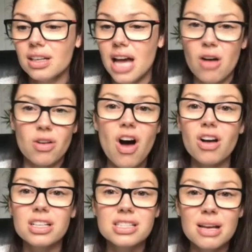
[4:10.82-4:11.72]
alcohol
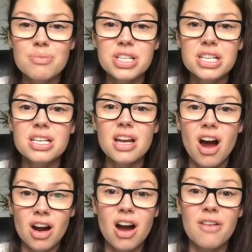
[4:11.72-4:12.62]
consumption,
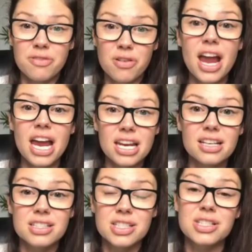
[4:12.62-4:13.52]
are afraid
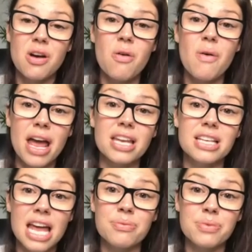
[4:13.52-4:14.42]
to go and
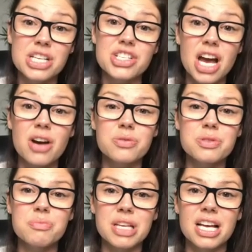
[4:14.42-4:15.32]
reach out
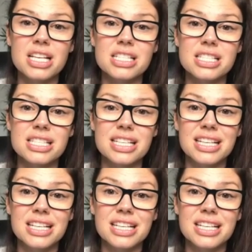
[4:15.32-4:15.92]
because